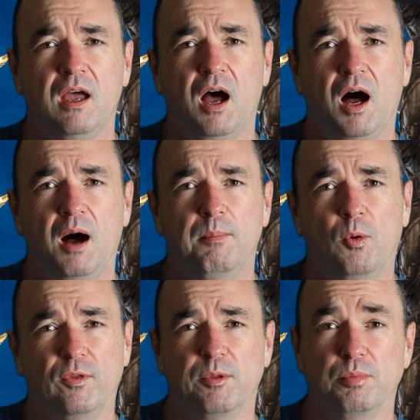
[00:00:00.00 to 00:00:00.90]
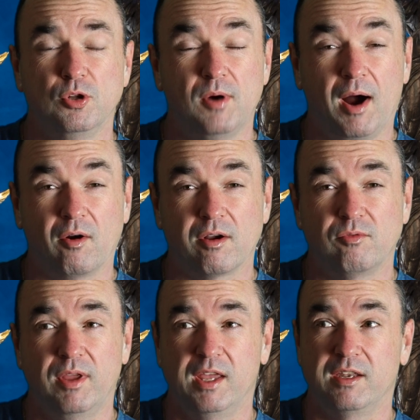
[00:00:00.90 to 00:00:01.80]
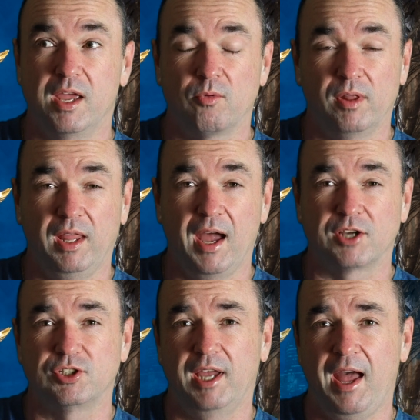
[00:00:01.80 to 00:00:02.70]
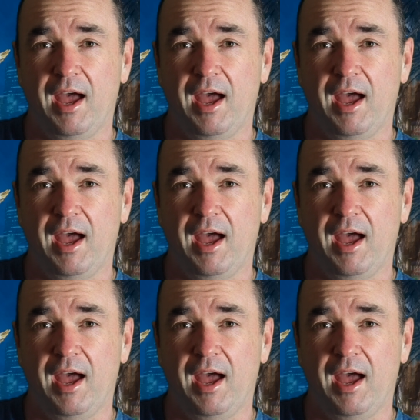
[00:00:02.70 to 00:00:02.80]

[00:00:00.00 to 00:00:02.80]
But with the Blue Hour, it really actually